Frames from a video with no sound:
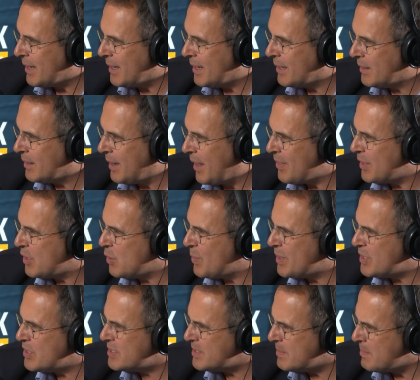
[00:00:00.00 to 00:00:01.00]
I think you
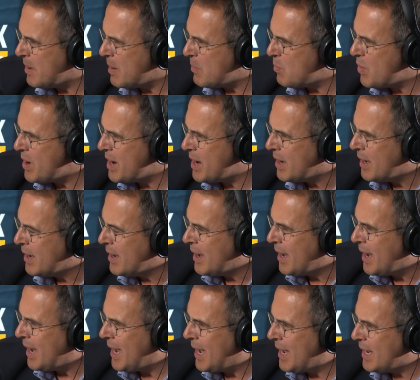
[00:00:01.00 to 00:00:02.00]
went to Zimbabwe
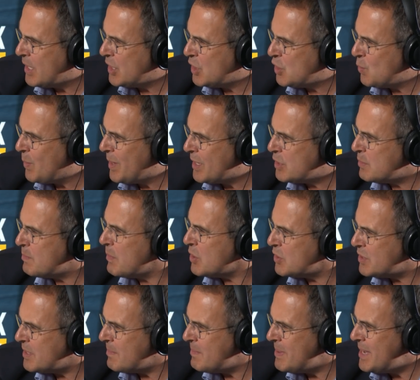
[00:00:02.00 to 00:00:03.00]
and you went to
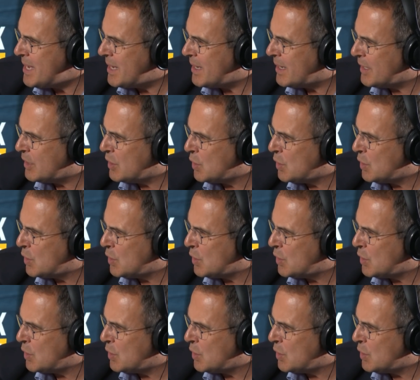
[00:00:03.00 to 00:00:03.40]
Mozambique,